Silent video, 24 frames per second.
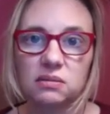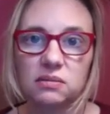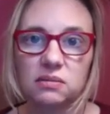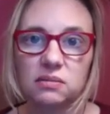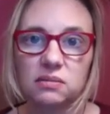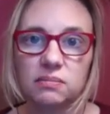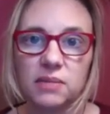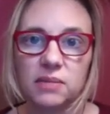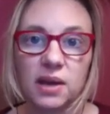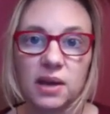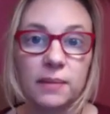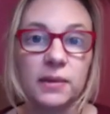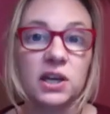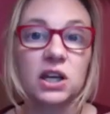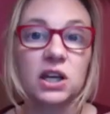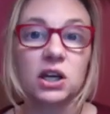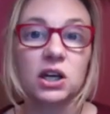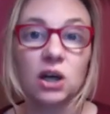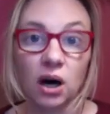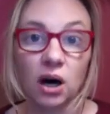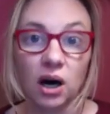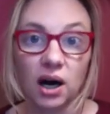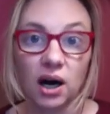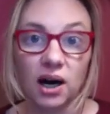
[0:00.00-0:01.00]
maybe
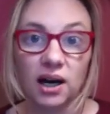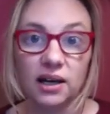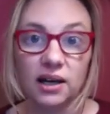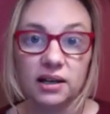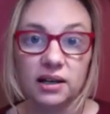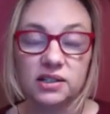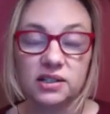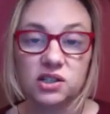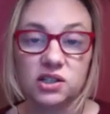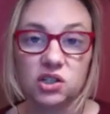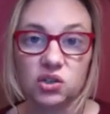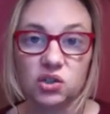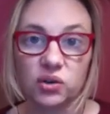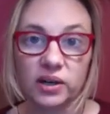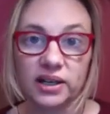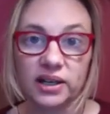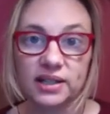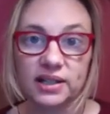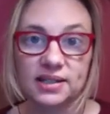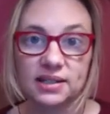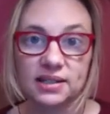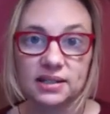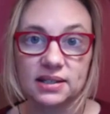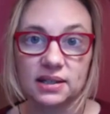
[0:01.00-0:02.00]
God is a
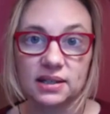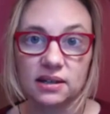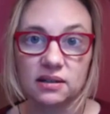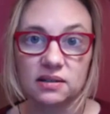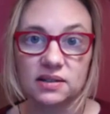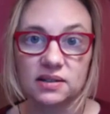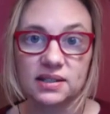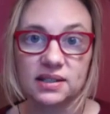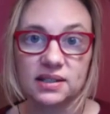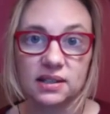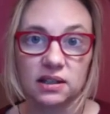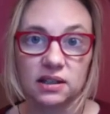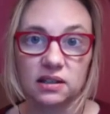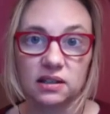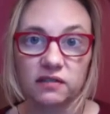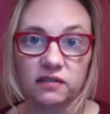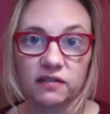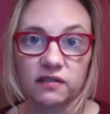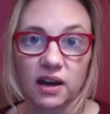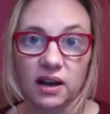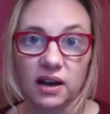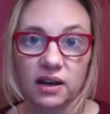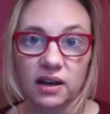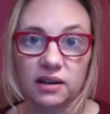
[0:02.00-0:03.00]
transcendental
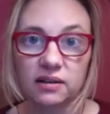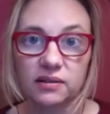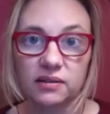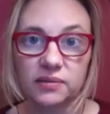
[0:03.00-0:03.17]
signified,